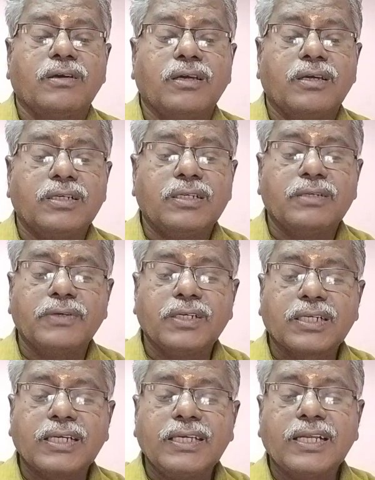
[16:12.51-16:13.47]
And
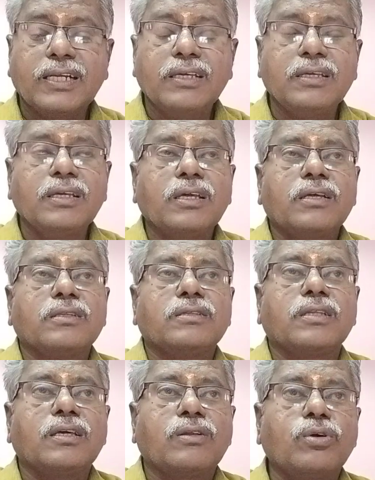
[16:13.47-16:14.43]
clearly
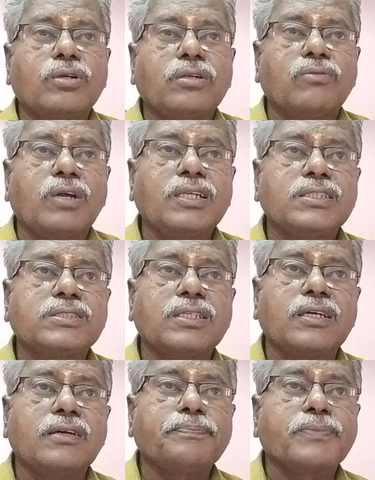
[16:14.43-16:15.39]
they wrote what is
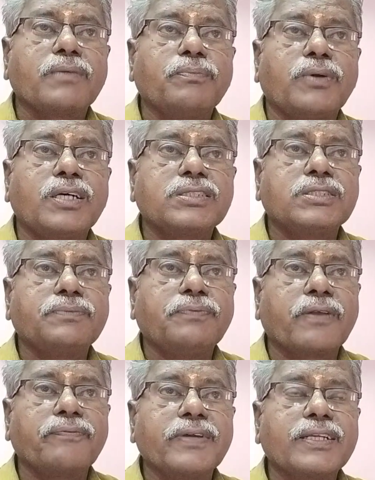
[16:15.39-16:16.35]
the past
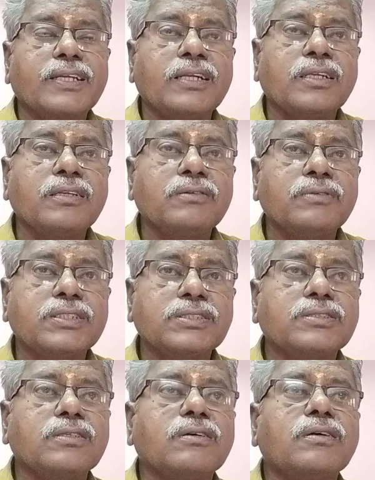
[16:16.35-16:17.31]
perfect continuous.